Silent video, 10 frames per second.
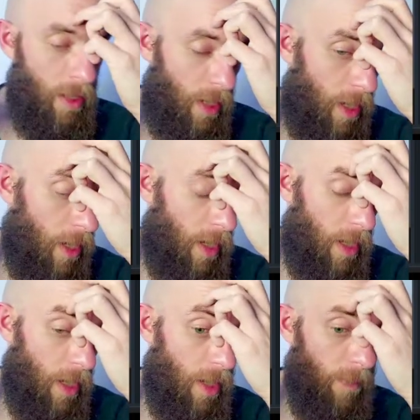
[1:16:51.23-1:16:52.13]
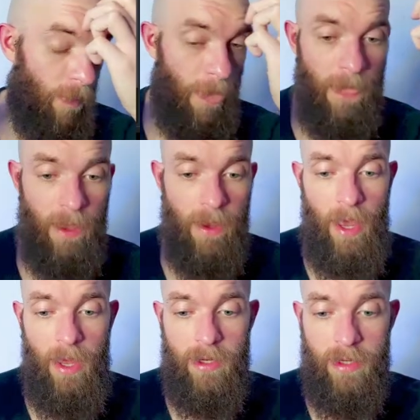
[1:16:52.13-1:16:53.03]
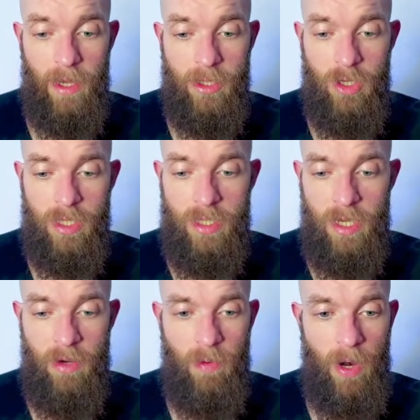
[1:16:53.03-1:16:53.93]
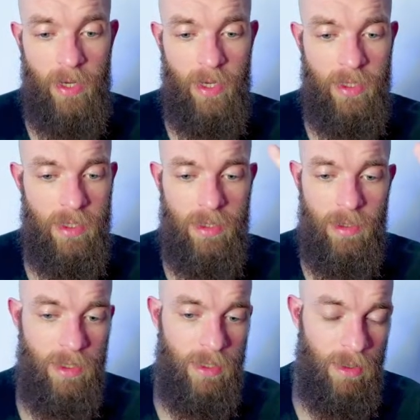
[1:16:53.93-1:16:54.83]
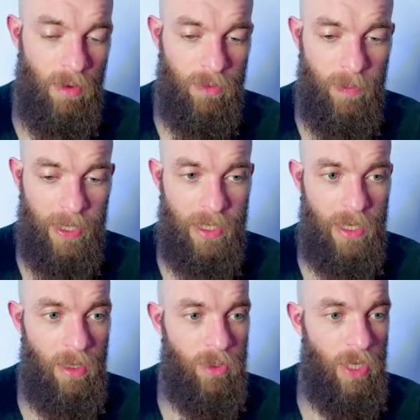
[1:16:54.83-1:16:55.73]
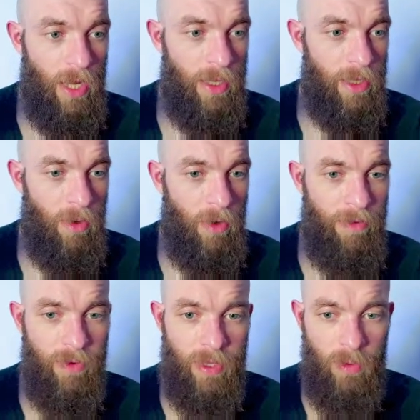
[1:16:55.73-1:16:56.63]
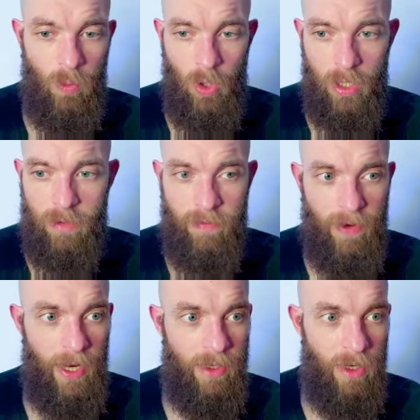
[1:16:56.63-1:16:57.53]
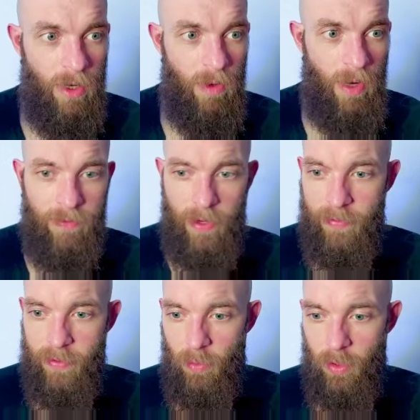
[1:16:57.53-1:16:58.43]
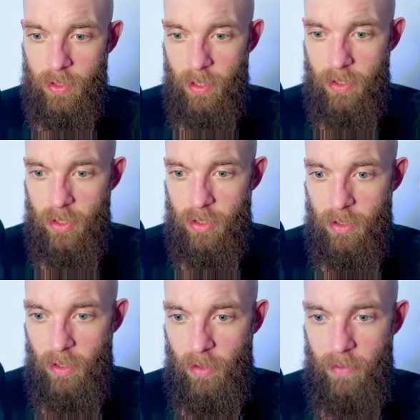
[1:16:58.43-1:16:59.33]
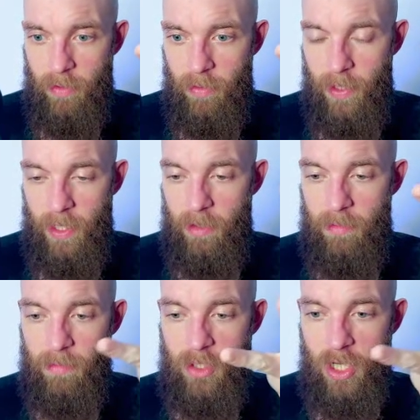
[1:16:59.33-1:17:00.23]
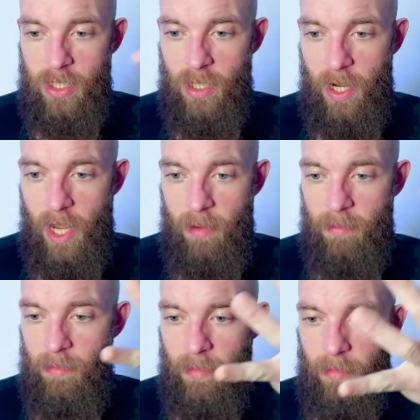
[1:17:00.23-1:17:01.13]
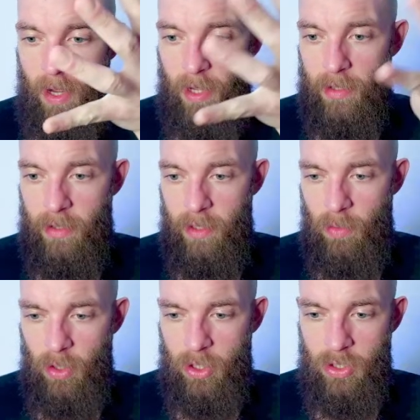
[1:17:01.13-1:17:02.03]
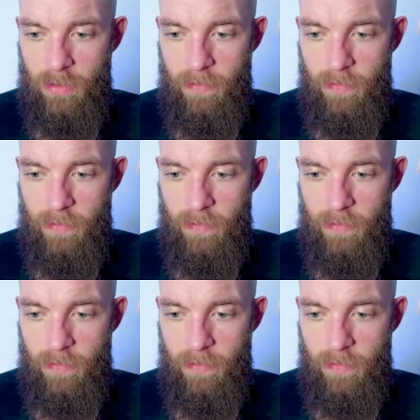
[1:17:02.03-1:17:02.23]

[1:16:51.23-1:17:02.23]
And as you can see, right, it's no big deal. You know, everything worked fine. You know, afterwards I just, you know, the thing changed the name and the thing works just